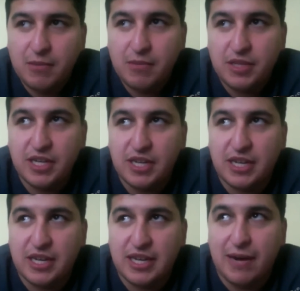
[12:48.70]
But then
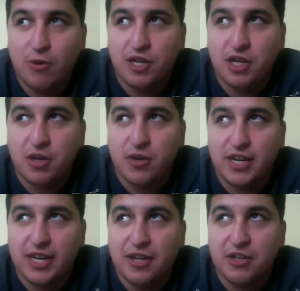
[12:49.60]
again, I would
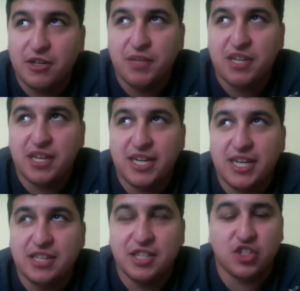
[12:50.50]
agree. He could have been
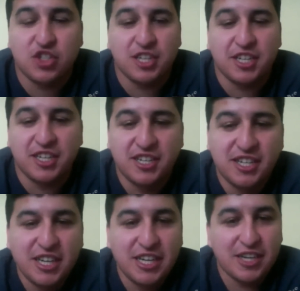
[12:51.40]
like the genie.
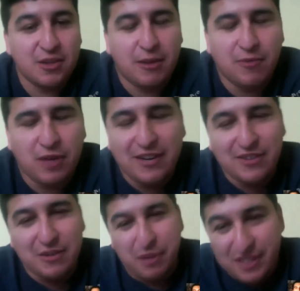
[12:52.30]
He could. I'm not even
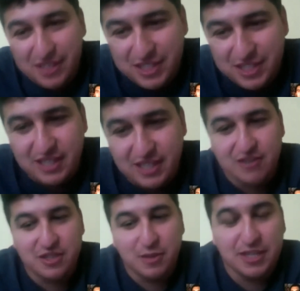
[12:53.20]
comparing Disney
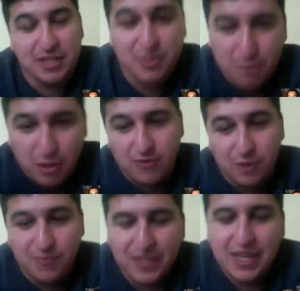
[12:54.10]
characters here because it's
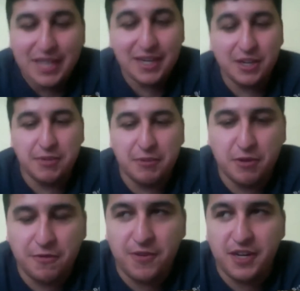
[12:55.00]
Marvel. He could have been
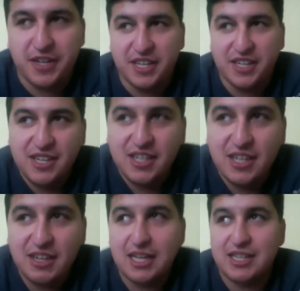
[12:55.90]
more funny
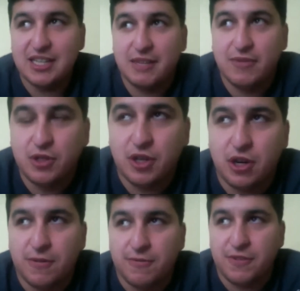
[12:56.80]
like the evil
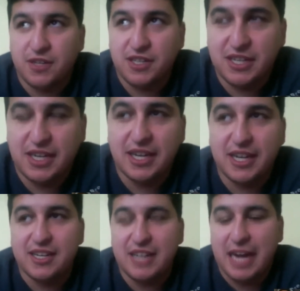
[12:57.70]
dark villain
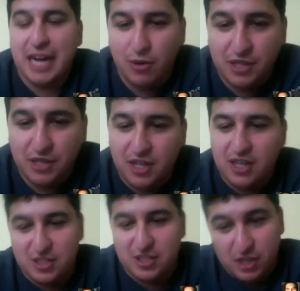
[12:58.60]
in Howard the
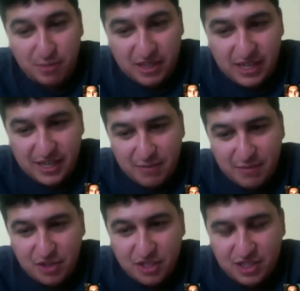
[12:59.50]
Duck. Sorry to bring that
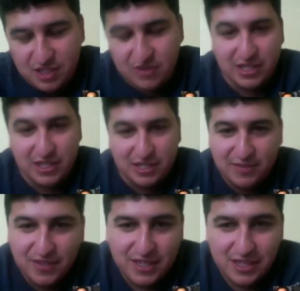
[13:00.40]
up, Jesus Christ.
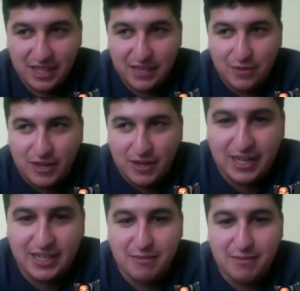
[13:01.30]
The evil